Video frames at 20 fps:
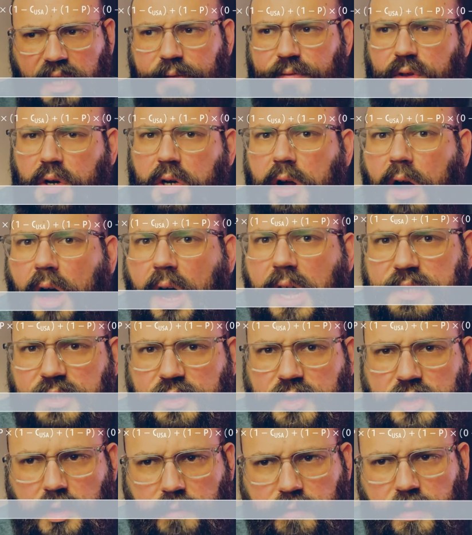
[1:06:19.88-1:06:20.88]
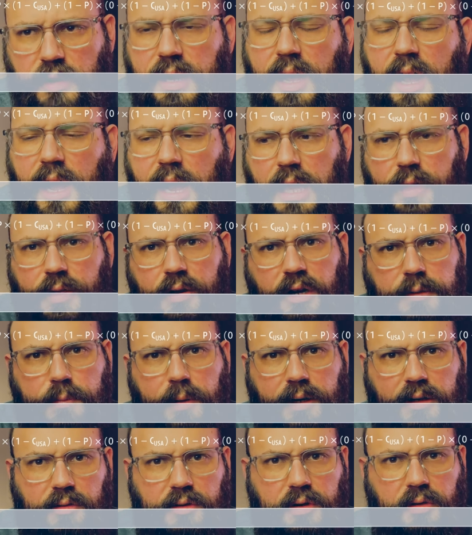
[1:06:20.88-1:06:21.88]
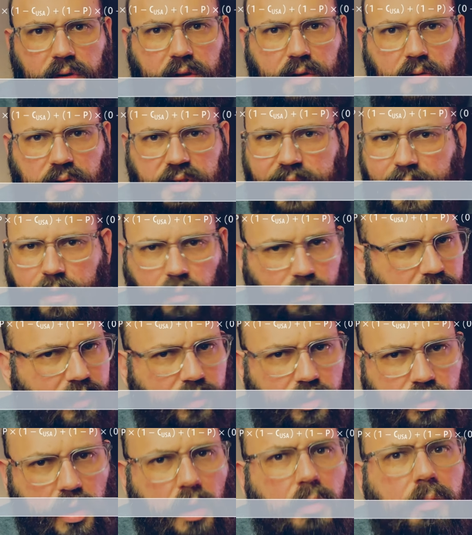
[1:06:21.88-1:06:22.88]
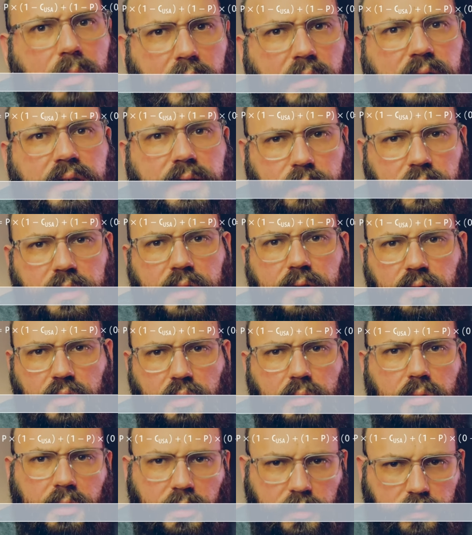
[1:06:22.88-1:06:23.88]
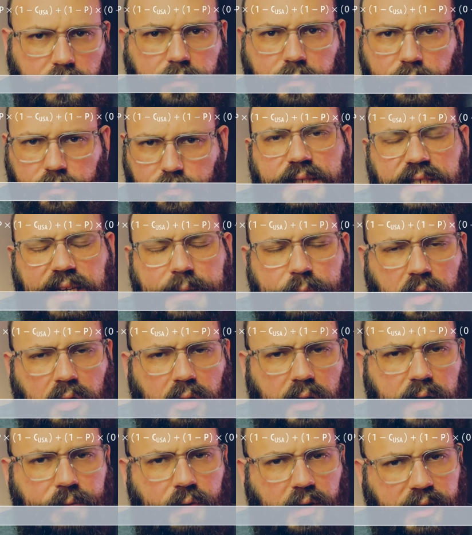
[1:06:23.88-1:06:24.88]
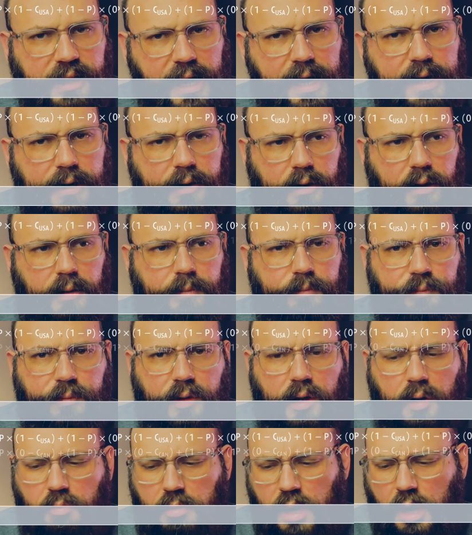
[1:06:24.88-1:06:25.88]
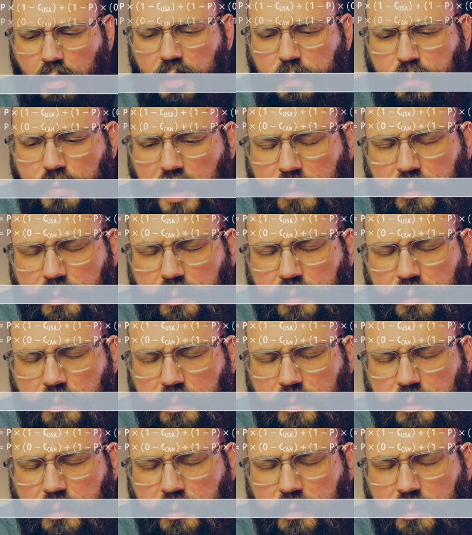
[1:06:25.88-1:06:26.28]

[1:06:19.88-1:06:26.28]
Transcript: If their costs are very high, their expected utility goes down. This is all relatively intuitive. Similarly for Canada, well, with